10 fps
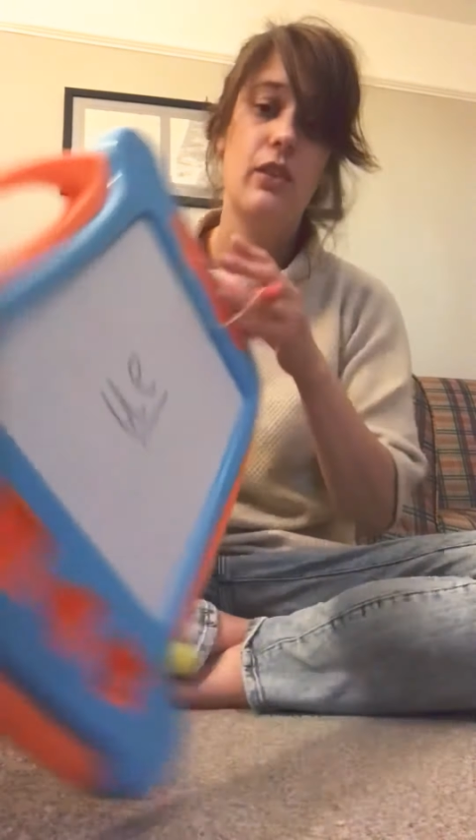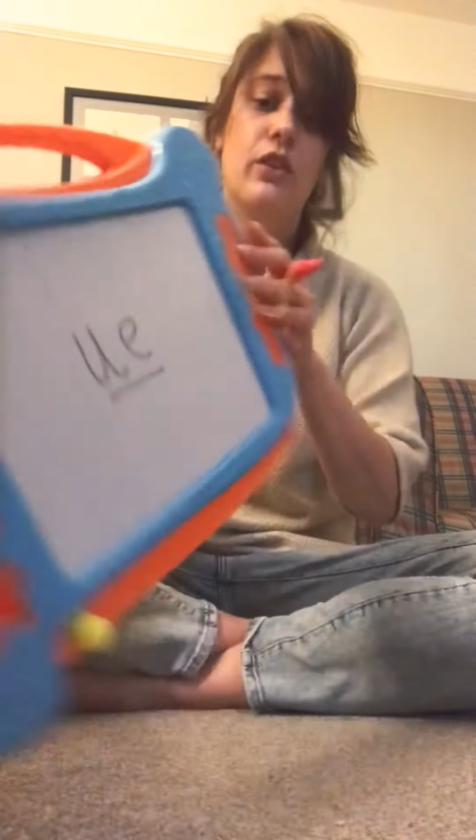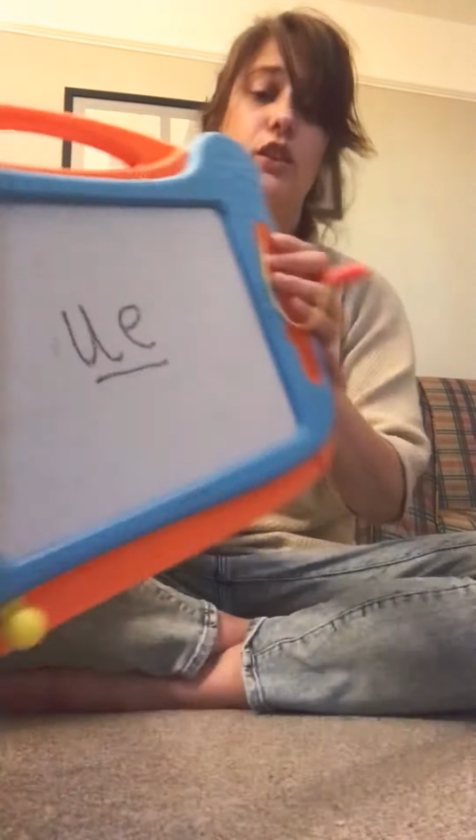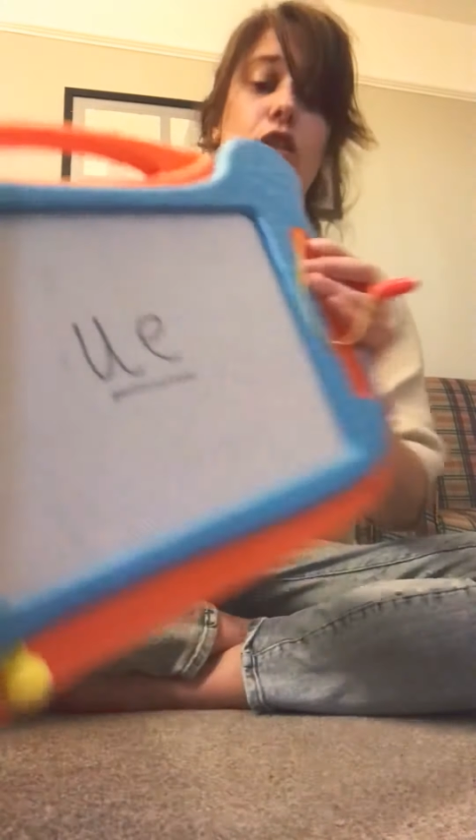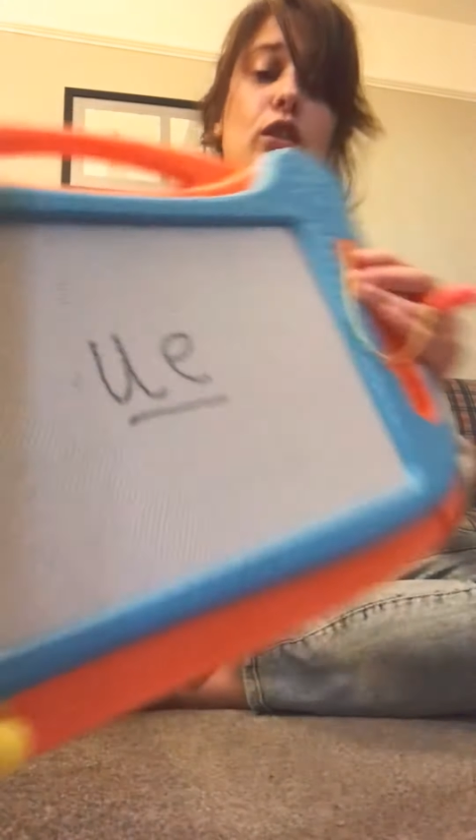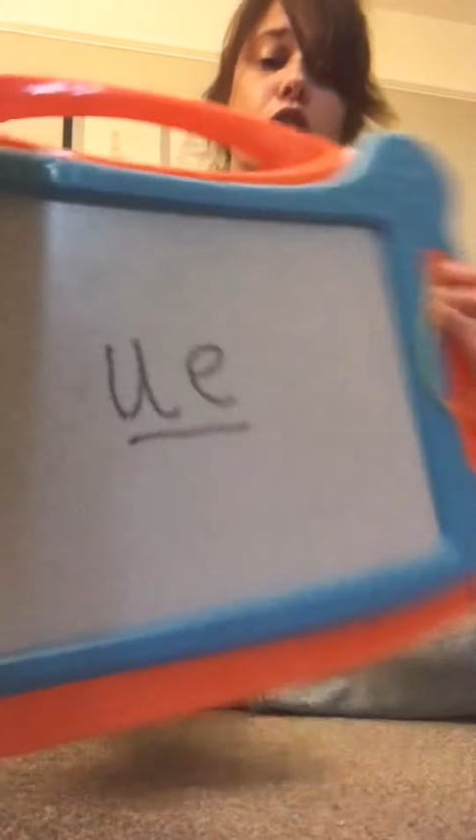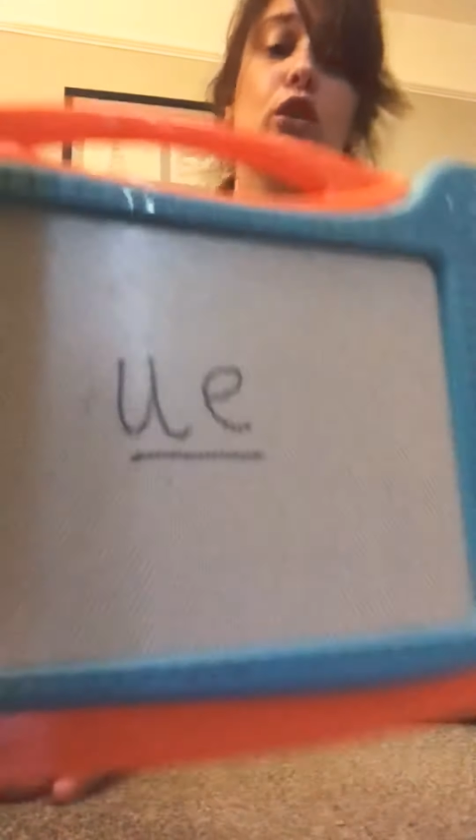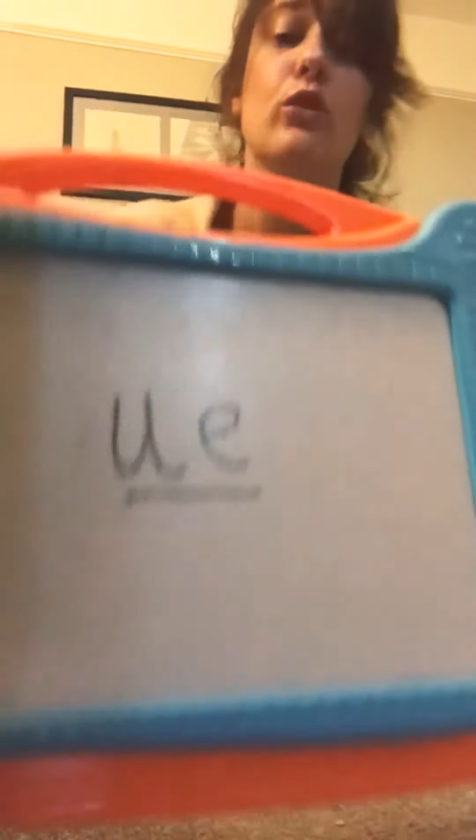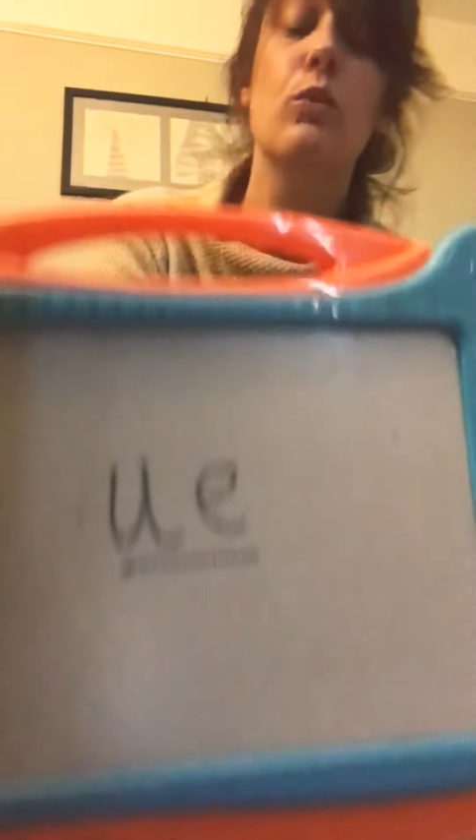The glue